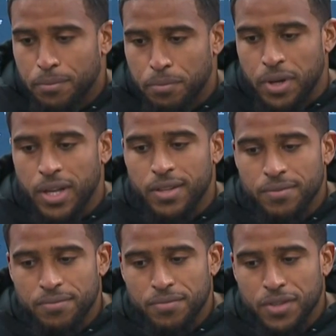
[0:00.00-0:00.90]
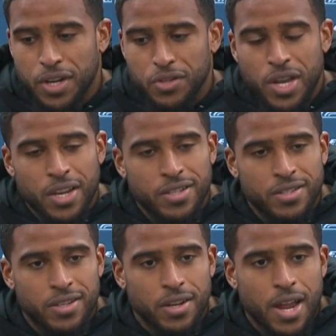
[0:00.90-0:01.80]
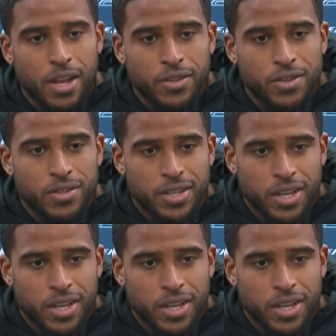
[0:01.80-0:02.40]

but. You know, I try to listen to the doctors,